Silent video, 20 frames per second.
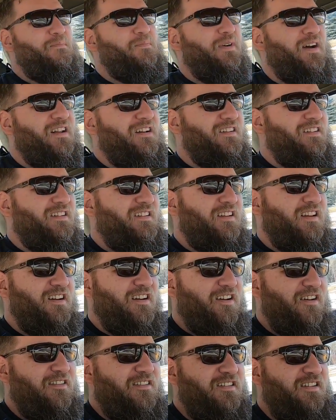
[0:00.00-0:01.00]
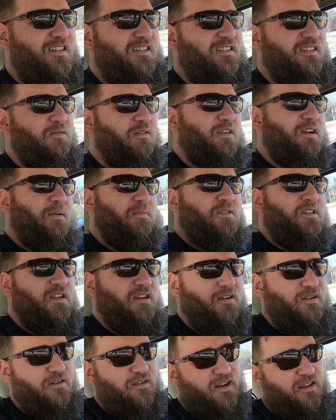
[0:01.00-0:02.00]
but you know, we're up
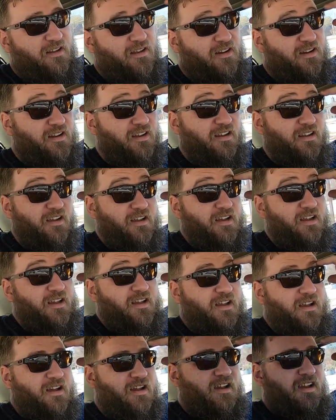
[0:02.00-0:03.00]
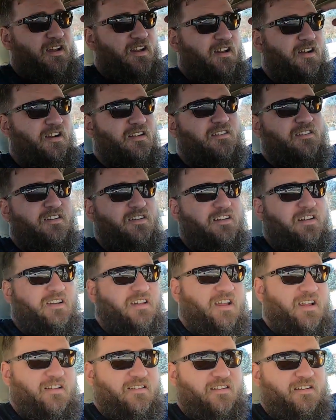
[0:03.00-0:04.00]
to, I think it's early
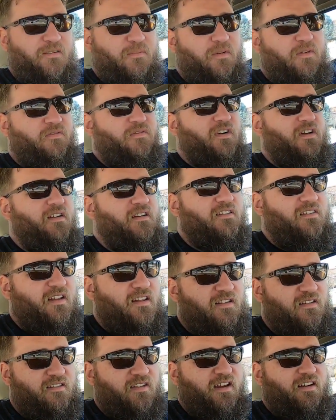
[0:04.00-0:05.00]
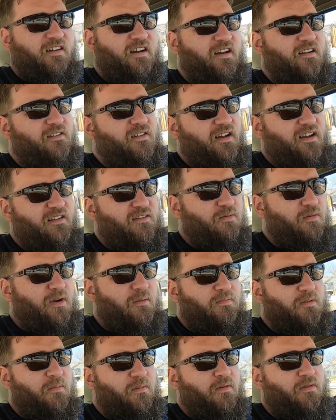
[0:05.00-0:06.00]
days, and it'll be fun to say this later. I guess we're
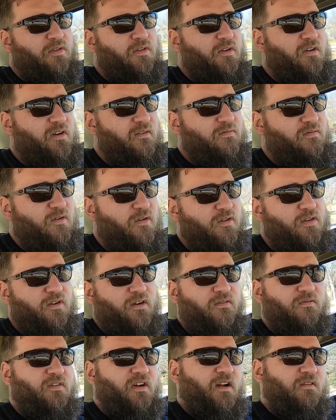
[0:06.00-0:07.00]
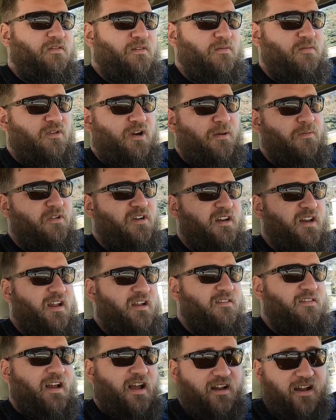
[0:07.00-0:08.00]
up to about 34, 35 subscriber
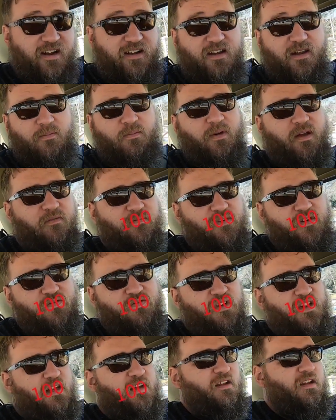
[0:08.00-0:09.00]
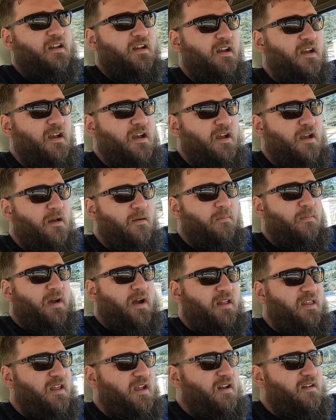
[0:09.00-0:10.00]
days. I like to get by 100
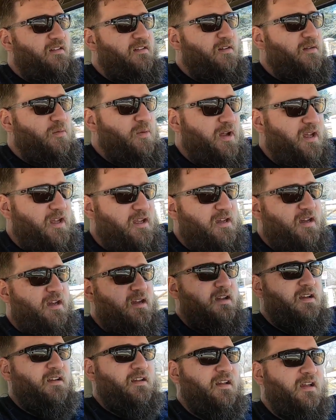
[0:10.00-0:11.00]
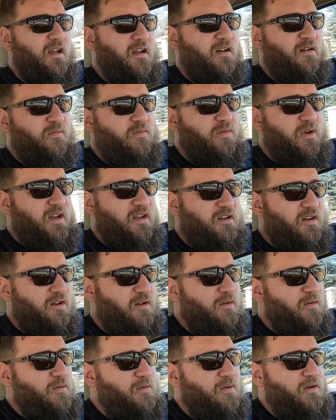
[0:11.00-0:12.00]
by the end of the week, and if we
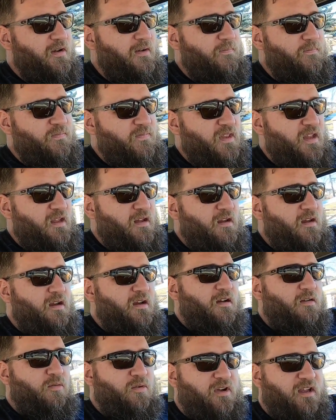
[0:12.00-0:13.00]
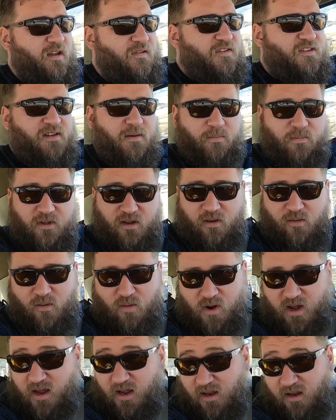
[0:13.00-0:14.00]
do, we'll give something
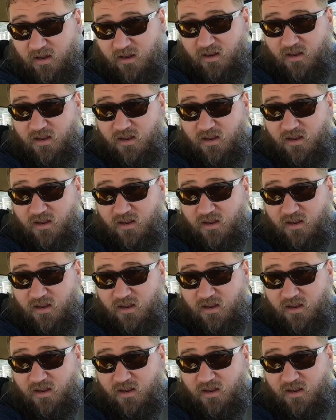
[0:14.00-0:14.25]
away.